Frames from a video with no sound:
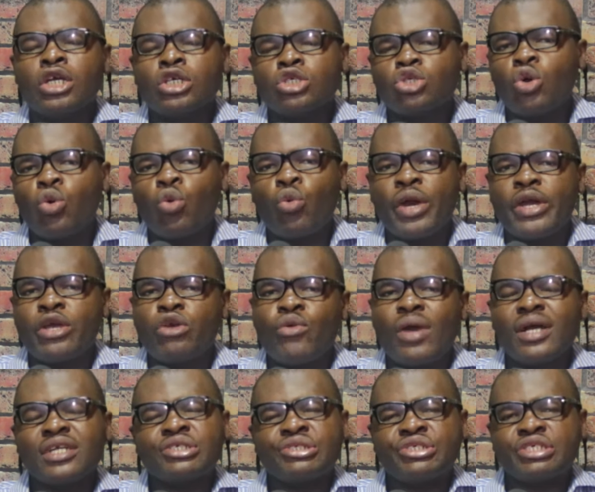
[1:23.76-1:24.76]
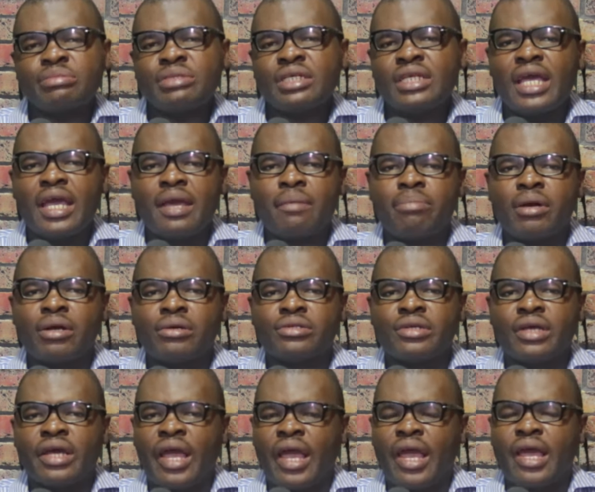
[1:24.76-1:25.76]
So when you are dreaming about
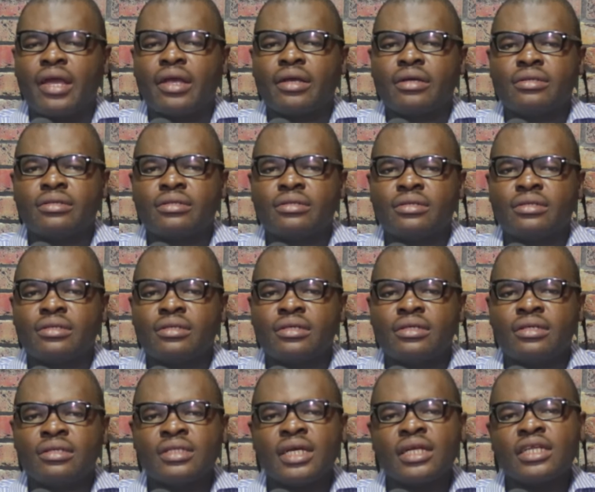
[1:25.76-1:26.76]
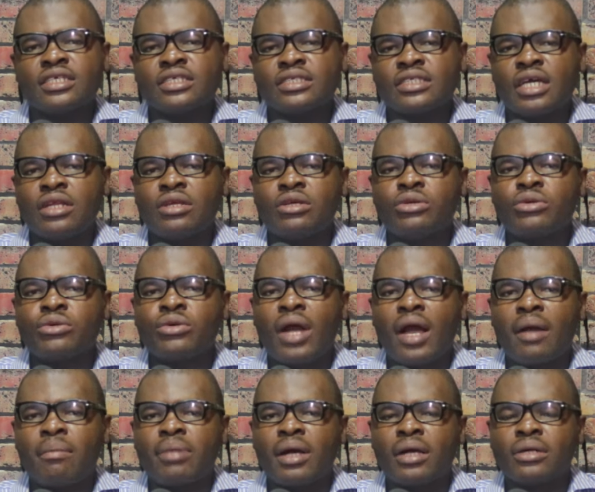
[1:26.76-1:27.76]
hair, then it's telling you
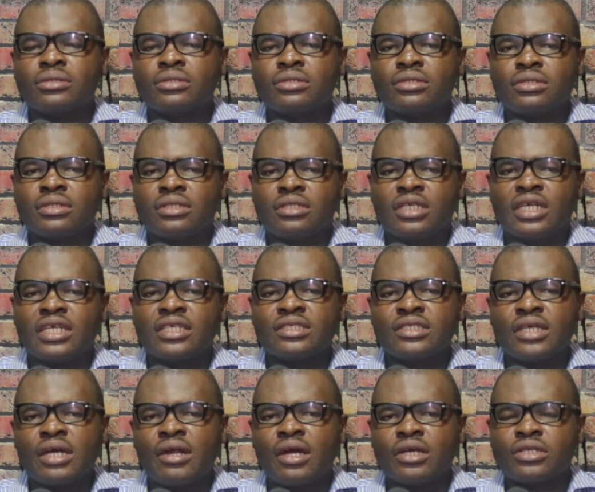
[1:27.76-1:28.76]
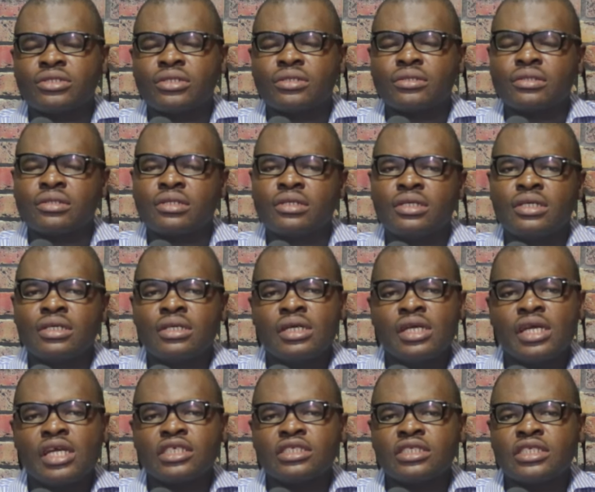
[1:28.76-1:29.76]
about interaction.
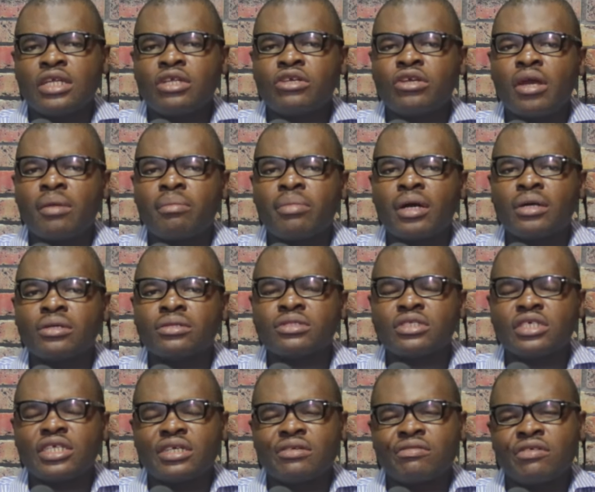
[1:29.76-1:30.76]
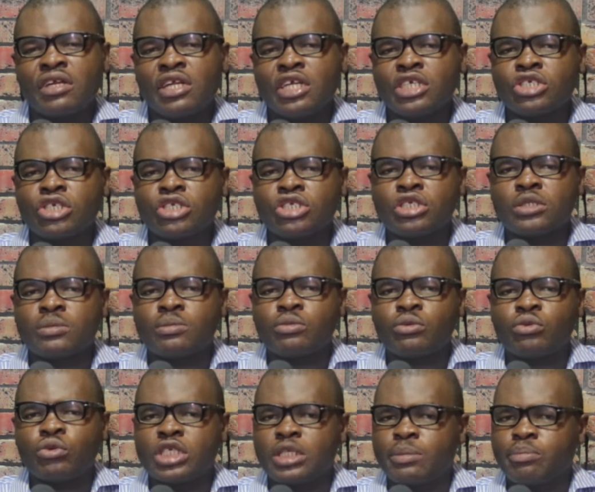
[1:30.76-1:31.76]
It's telling you about relationship
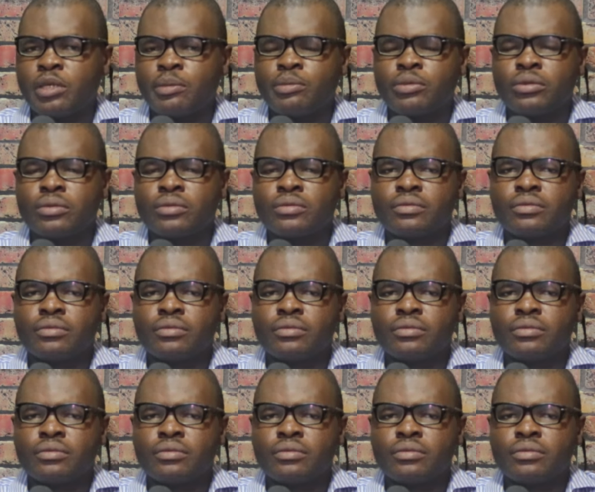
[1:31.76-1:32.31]
with people.